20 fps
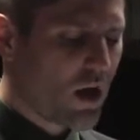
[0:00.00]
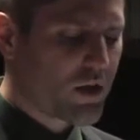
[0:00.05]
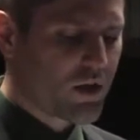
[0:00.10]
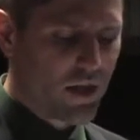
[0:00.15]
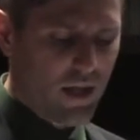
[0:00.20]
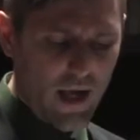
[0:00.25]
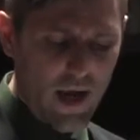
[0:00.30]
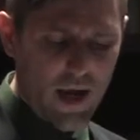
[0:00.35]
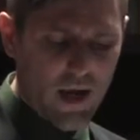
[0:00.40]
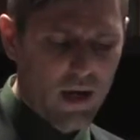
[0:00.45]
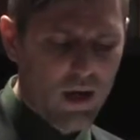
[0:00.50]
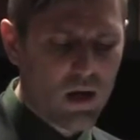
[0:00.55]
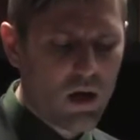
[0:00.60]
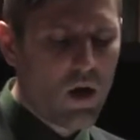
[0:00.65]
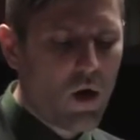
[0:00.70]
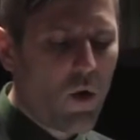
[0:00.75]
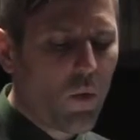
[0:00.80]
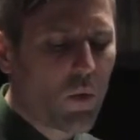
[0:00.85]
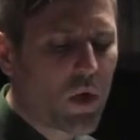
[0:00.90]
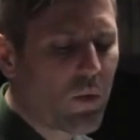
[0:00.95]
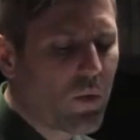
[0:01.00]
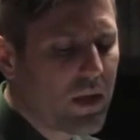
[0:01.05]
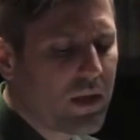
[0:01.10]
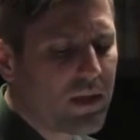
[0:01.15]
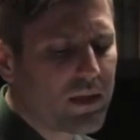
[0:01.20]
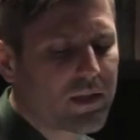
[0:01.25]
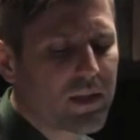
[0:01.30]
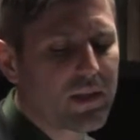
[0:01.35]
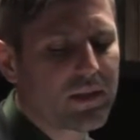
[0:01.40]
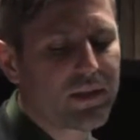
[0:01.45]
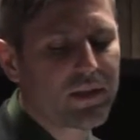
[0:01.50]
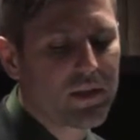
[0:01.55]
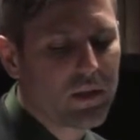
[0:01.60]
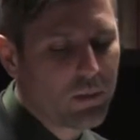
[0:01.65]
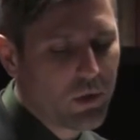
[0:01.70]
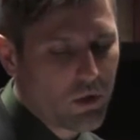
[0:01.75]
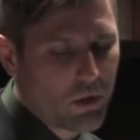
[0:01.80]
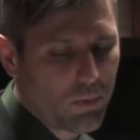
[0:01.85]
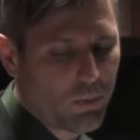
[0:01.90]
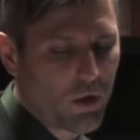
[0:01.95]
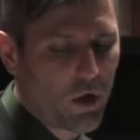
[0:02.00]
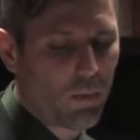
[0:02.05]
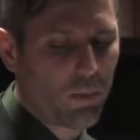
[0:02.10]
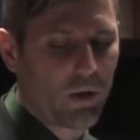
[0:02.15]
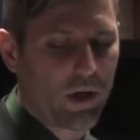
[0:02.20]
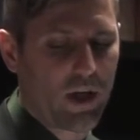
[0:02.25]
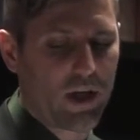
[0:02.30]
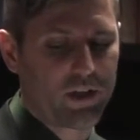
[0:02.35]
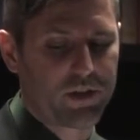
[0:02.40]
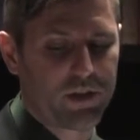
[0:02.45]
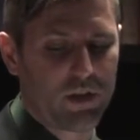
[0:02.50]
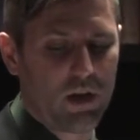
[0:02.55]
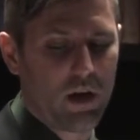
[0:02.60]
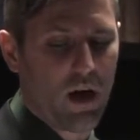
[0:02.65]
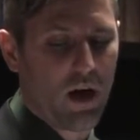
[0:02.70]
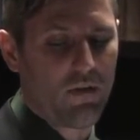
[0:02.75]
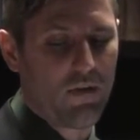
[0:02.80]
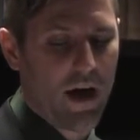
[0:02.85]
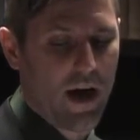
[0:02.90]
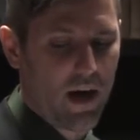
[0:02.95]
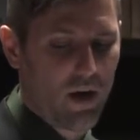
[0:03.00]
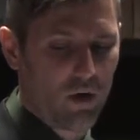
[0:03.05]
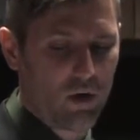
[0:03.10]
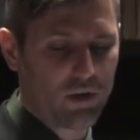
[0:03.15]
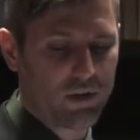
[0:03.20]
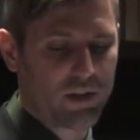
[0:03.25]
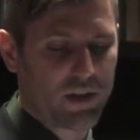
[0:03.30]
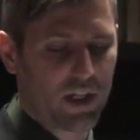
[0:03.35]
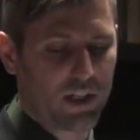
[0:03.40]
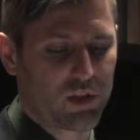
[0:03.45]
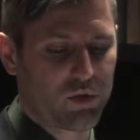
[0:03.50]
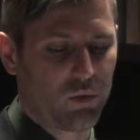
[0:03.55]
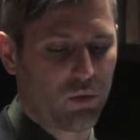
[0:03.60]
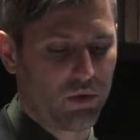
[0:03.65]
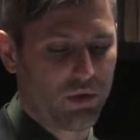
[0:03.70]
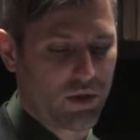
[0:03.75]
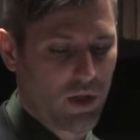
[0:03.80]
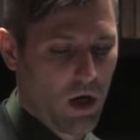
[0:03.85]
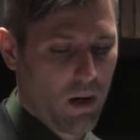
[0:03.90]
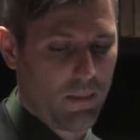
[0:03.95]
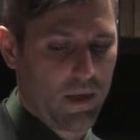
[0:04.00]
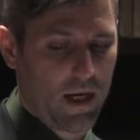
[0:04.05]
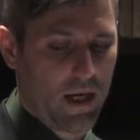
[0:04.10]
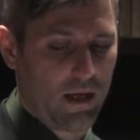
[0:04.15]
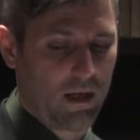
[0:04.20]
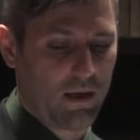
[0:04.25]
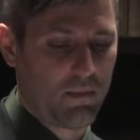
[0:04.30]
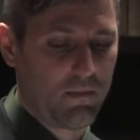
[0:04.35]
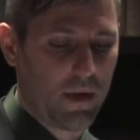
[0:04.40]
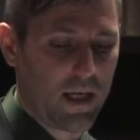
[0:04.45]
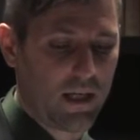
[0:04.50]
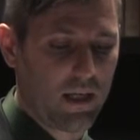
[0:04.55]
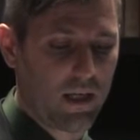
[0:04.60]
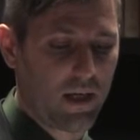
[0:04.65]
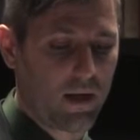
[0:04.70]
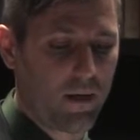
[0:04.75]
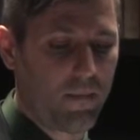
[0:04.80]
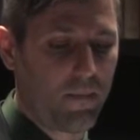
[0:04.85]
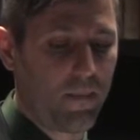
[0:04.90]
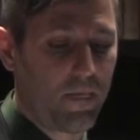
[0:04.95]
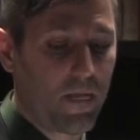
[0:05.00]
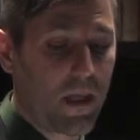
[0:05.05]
Today, we witness a similar appropriation of heterosexual-dominated media.